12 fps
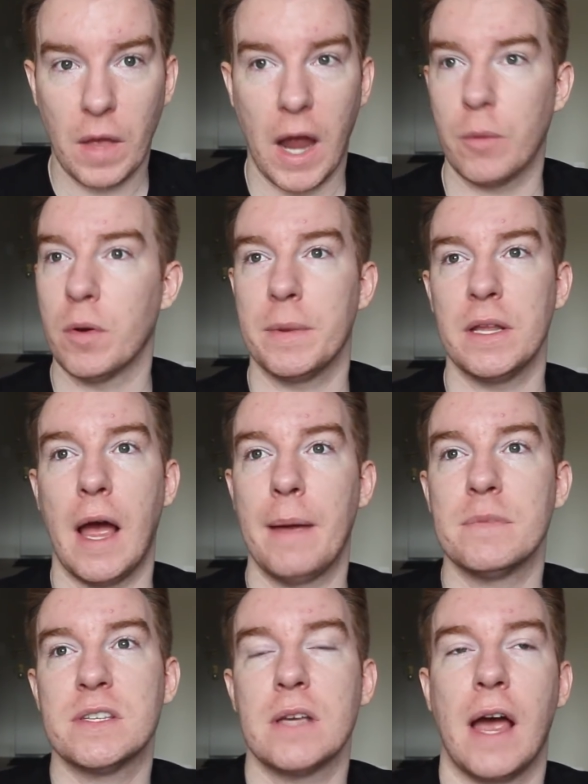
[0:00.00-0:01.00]
I would have been,
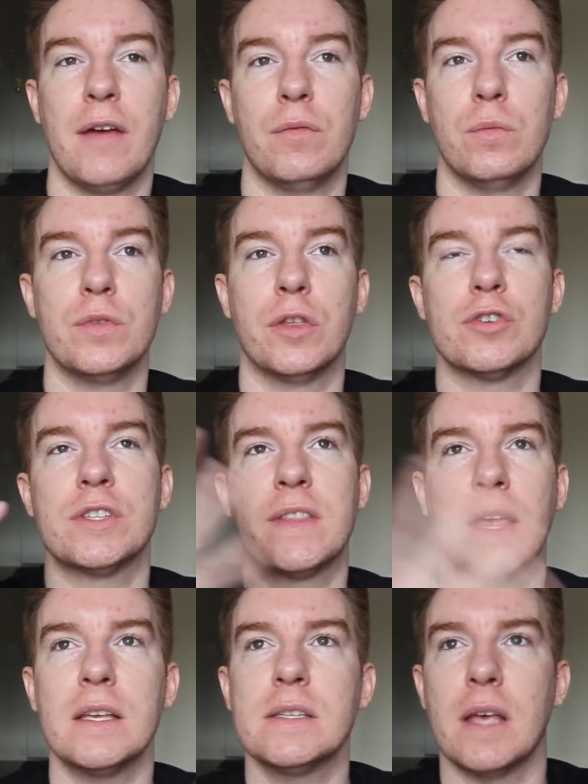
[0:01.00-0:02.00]
I'm, I, there's
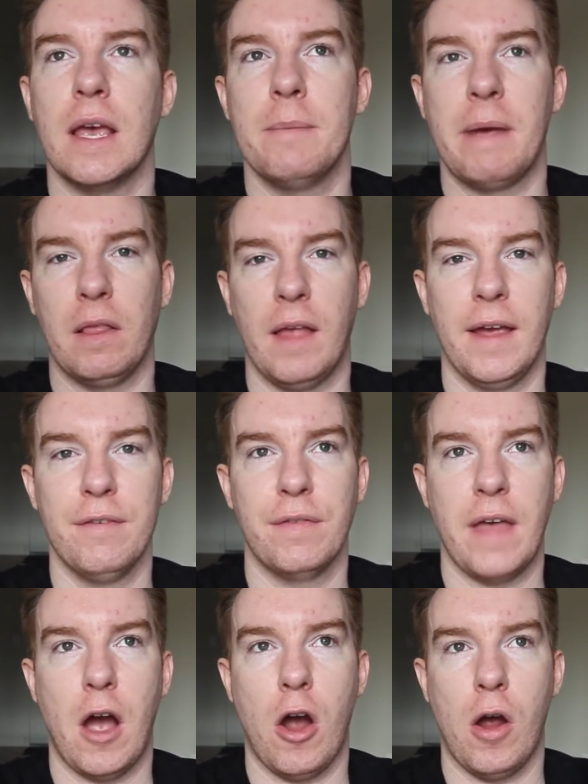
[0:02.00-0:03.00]
things in my life
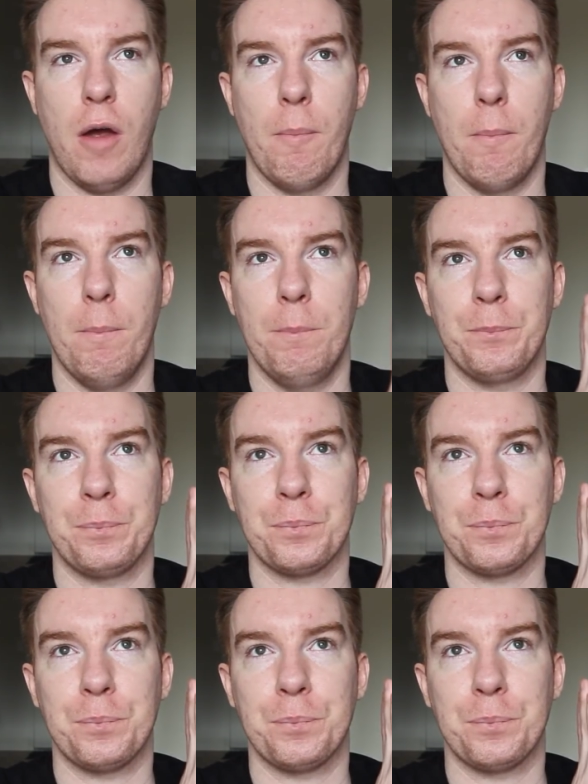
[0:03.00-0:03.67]
that are, um,